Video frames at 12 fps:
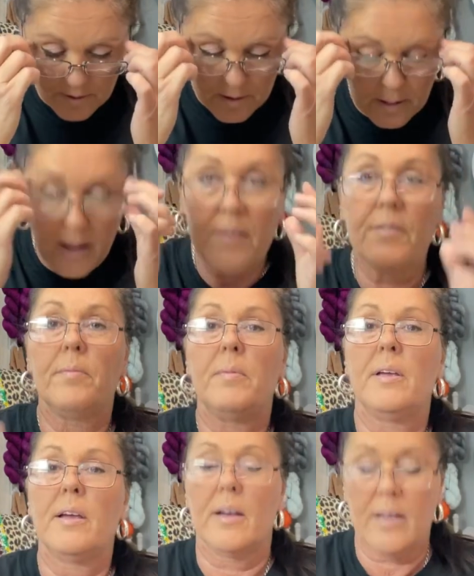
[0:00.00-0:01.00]
the life of me,
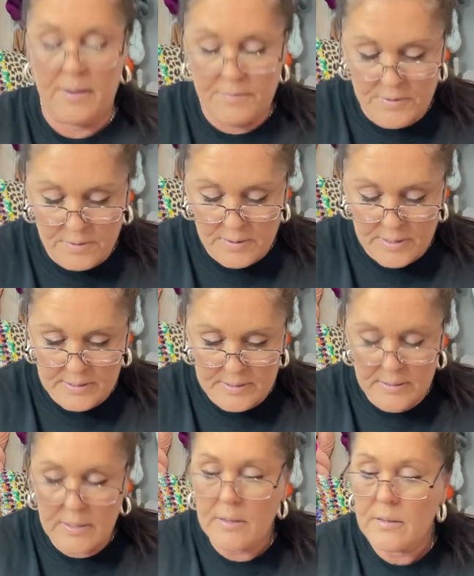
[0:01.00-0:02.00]
I have no
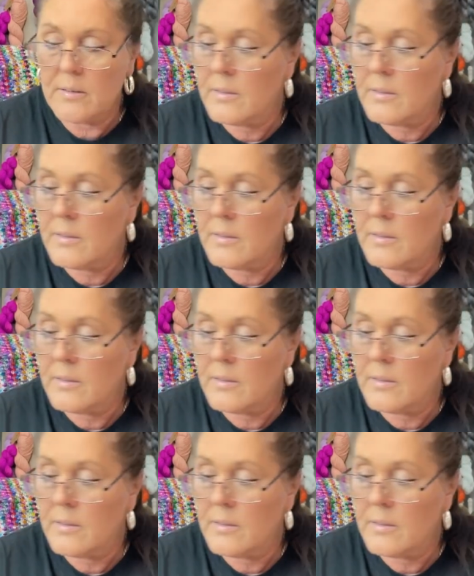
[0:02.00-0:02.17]
idea.